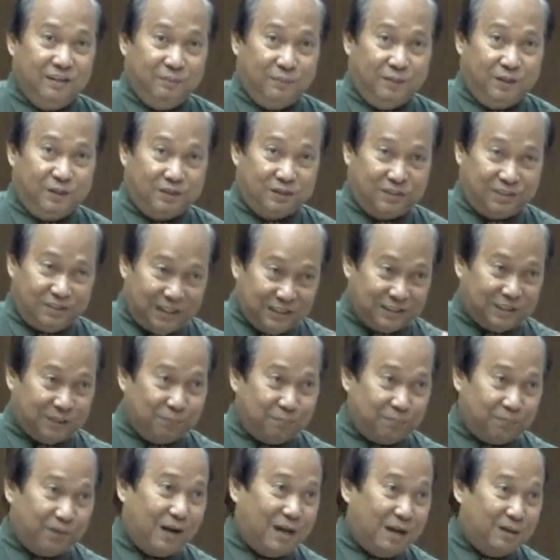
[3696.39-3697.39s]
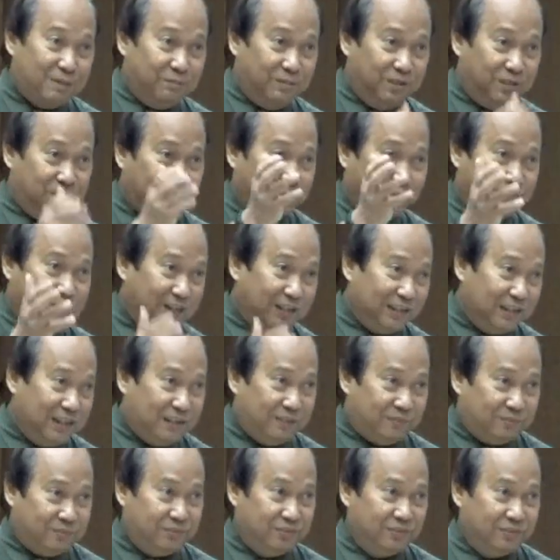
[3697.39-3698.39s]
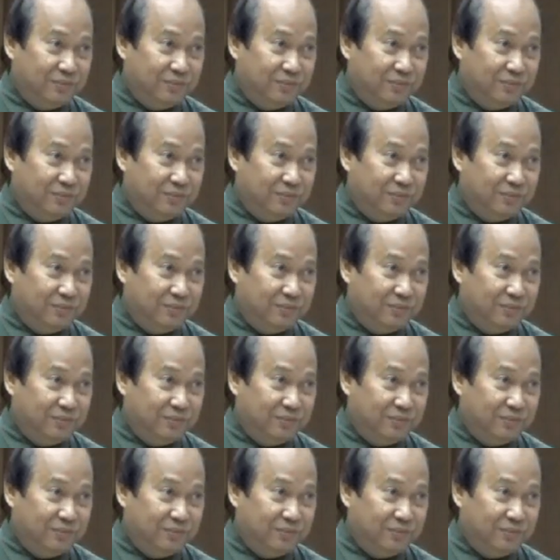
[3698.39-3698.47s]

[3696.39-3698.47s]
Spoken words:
because that's a promise of relief.